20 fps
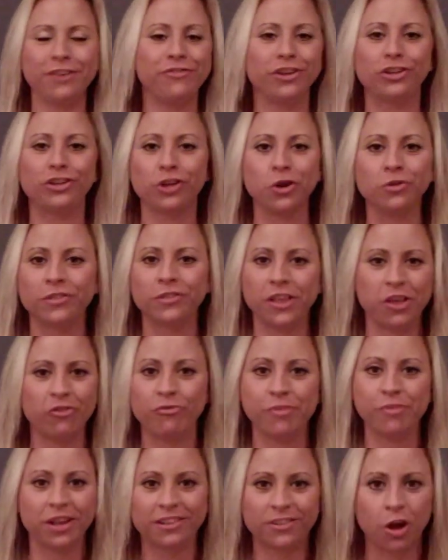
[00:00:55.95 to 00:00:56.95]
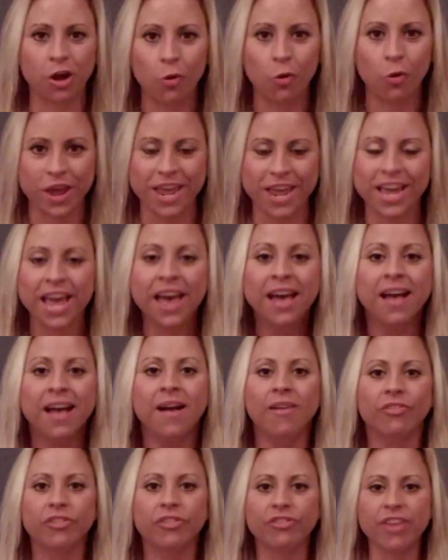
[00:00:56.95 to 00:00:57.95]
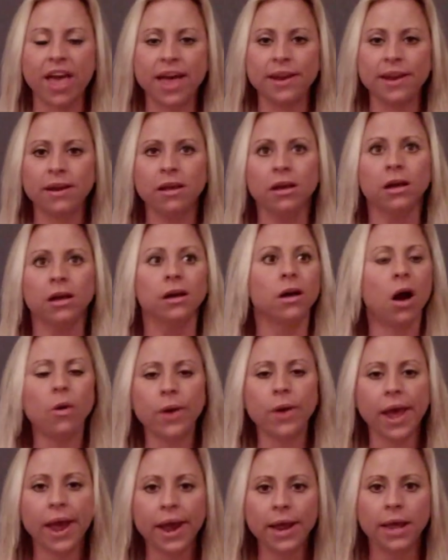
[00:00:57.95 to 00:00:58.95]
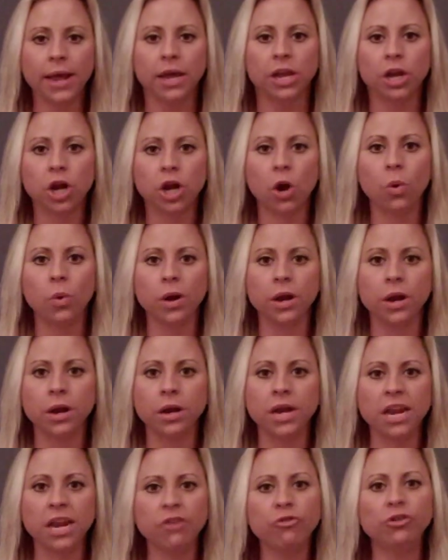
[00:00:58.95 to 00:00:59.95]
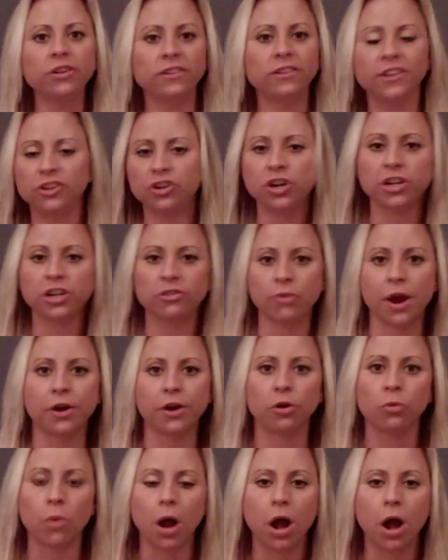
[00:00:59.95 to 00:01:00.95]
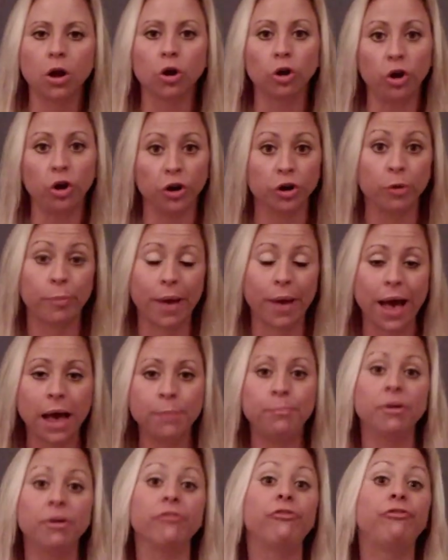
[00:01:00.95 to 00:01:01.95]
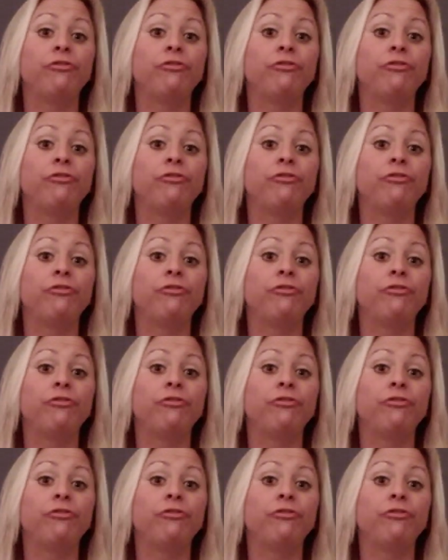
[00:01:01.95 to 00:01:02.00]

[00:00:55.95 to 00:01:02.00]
shows that you've missed all week, then okay, neither decision is right or wrong or good or bad, but